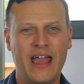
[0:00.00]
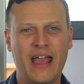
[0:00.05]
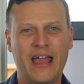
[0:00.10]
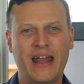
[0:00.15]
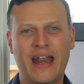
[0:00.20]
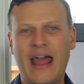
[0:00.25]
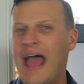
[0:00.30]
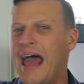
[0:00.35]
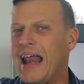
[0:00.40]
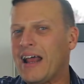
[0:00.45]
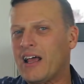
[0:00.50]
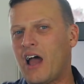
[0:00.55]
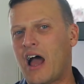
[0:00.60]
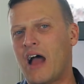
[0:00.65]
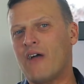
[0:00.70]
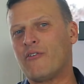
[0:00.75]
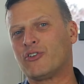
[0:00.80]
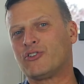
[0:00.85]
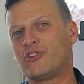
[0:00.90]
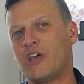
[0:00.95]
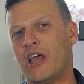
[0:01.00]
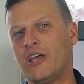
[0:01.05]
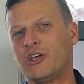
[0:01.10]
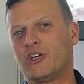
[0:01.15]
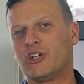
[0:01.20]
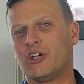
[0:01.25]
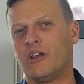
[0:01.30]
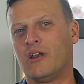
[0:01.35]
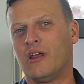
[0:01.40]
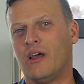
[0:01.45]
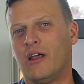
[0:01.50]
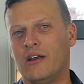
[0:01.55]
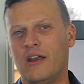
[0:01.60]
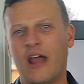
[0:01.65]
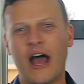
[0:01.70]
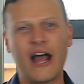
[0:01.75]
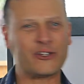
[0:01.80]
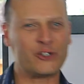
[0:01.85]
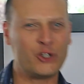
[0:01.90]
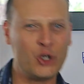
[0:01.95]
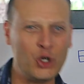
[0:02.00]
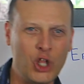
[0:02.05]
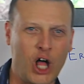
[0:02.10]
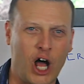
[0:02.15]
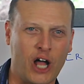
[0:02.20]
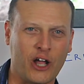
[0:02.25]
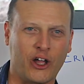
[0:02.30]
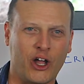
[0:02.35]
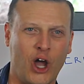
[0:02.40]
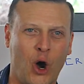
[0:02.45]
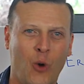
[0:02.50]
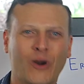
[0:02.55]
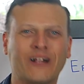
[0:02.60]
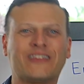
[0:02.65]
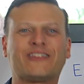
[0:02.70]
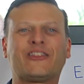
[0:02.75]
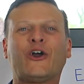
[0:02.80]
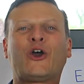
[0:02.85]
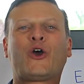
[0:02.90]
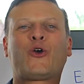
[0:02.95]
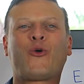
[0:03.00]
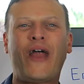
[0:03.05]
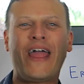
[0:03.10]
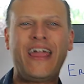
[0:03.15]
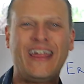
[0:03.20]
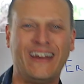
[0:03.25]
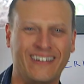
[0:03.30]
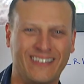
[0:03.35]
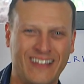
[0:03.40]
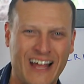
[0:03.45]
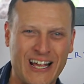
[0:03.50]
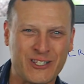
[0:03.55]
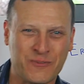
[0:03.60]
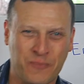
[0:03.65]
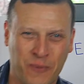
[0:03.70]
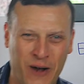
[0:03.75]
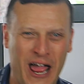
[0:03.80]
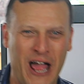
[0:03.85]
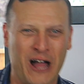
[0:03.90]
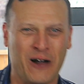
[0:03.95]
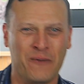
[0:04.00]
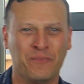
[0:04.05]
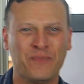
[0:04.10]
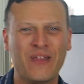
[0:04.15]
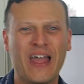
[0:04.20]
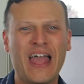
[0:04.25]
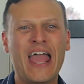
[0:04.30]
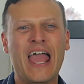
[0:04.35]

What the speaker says: And I had a conversation not too long ago with the great Les Brown,